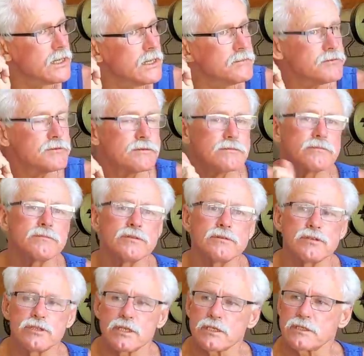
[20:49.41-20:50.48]
am
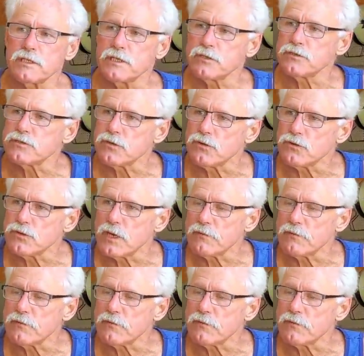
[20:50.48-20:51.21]
sixty years old.